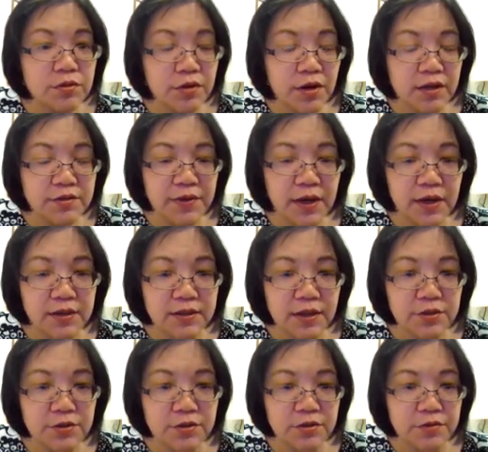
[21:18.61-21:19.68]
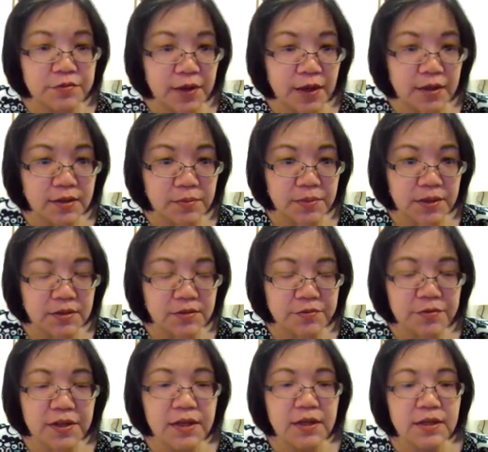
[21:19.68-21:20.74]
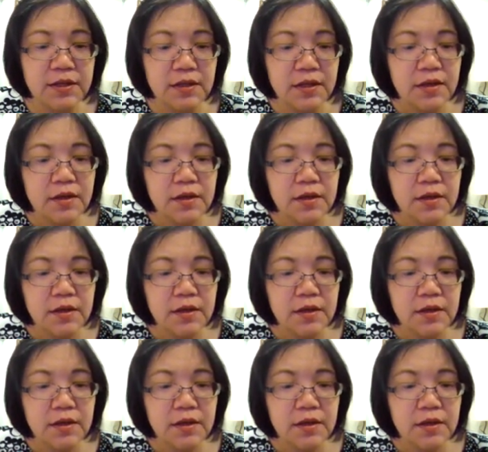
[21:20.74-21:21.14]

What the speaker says: cross-validation to find the best fit.